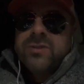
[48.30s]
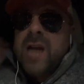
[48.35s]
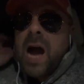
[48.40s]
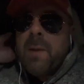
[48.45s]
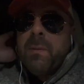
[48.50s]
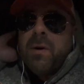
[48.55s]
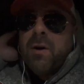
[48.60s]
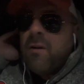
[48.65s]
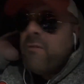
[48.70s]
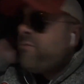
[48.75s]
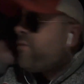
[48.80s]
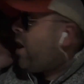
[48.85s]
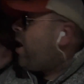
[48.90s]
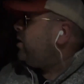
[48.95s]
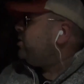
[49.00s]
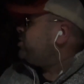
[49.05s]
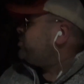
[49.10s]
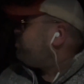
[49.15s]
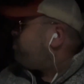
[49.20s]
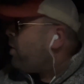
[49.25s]
Double
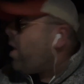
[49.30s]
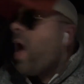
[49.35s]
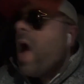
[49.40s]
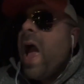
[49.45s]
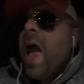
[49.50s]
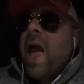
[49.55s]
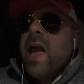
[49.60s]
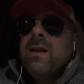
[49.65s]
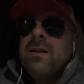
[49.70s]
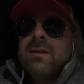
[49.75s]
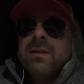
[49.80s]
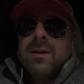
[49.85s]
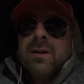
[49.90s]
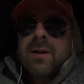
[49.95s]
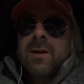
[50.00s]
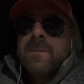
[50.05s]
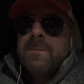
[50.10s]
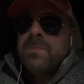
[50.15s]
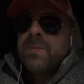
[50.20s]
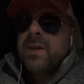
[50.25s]
reverse play.
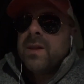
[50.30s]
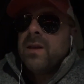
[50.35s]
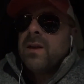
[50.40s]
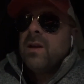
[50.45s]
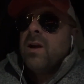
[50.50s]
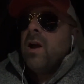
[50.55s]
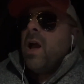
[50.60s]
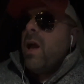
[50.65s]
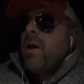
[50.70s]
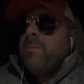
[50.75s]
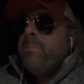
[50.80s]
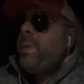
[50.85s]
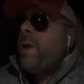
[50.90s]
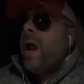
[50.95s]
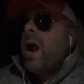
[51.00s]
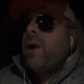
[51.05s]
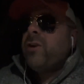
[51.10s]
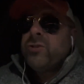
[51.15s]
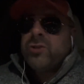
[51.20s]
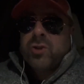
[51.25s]

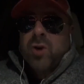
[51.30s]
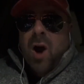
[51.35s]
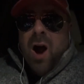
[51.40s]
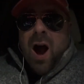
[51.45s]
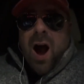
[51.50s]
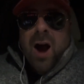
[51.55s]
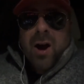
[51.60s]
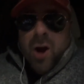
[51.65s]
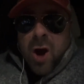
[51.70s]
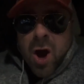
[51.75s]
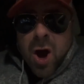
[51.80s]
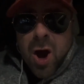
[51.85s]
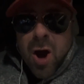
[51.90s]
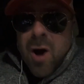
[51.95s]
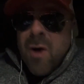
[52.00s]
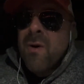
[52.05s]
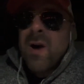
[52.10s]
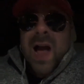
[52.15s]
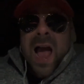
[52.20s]
Pierre Strong. Who?